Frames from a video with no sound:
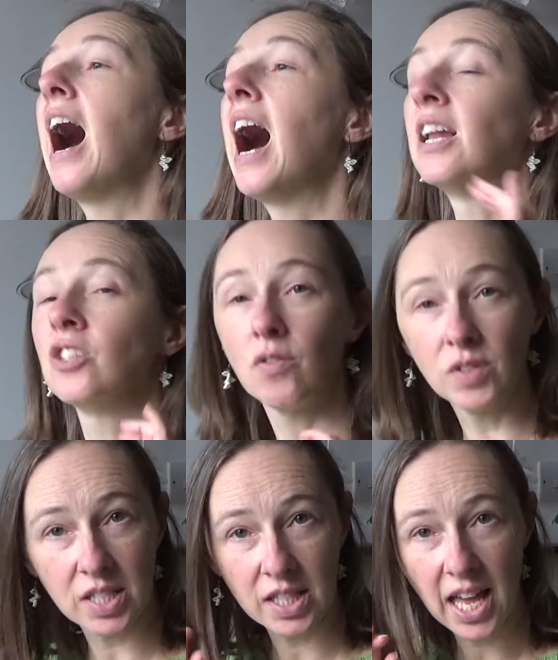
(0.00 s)
and
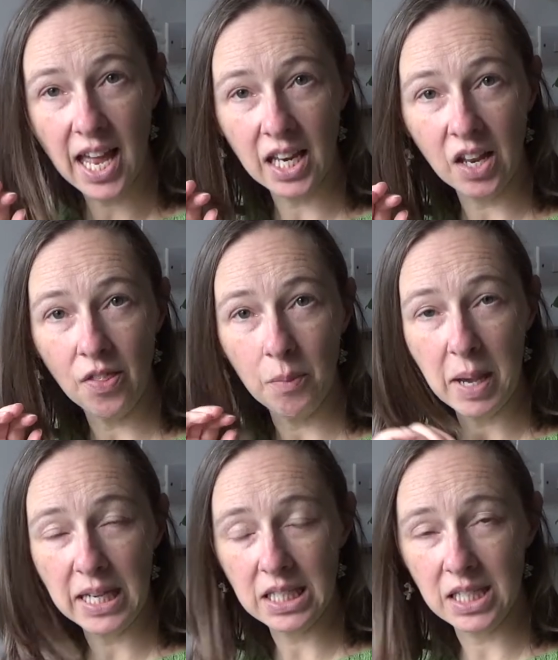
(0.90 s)
obviously then the
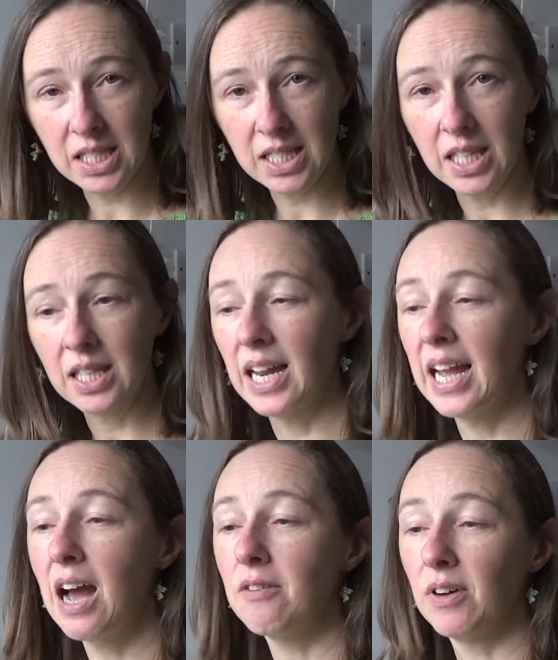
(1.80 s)
paintings tier that I
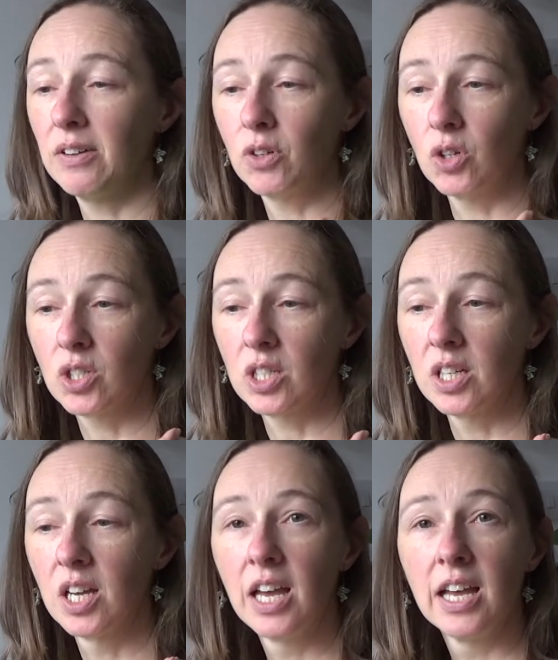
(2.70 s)
have, I've got to